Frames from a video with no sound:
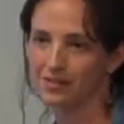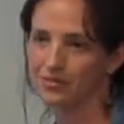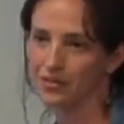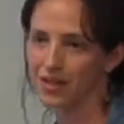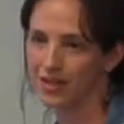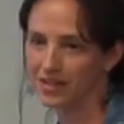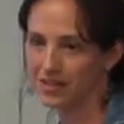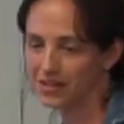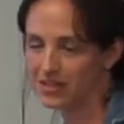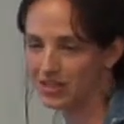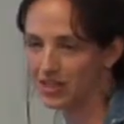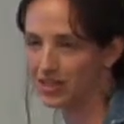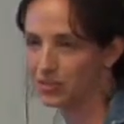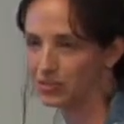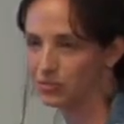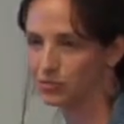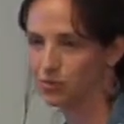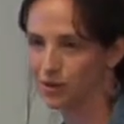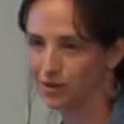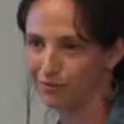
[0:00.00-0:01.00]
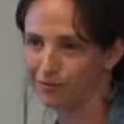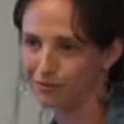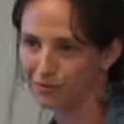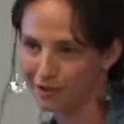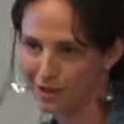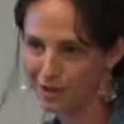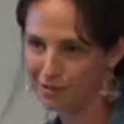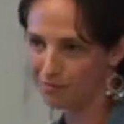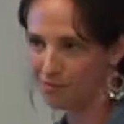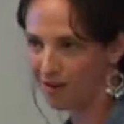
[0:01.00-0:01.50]
trying to teach one
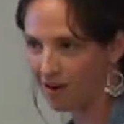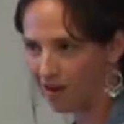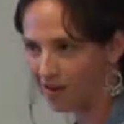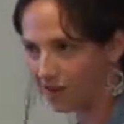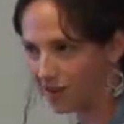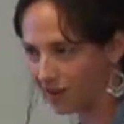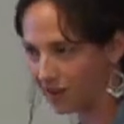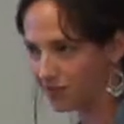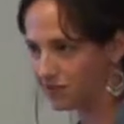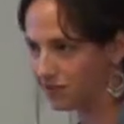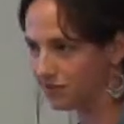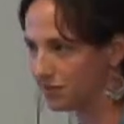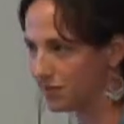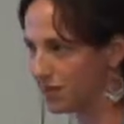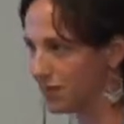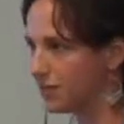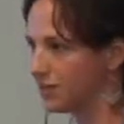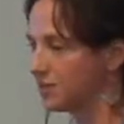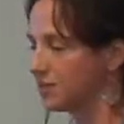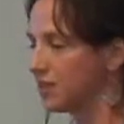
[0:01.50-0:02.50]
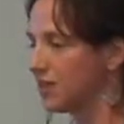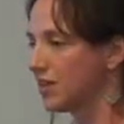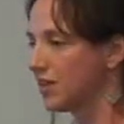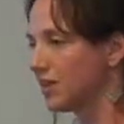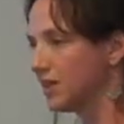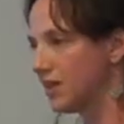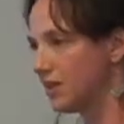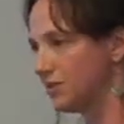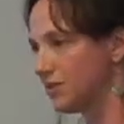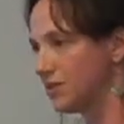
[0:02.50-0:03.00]
frame, we're all going to do this,
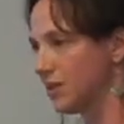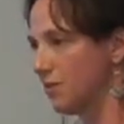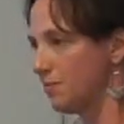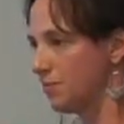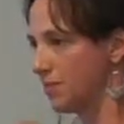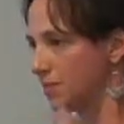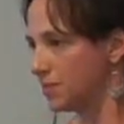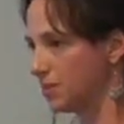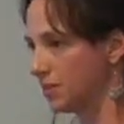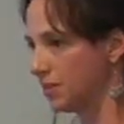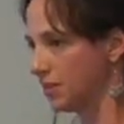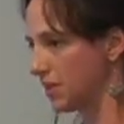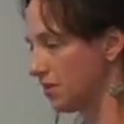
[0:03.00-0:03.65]
it was helpful to look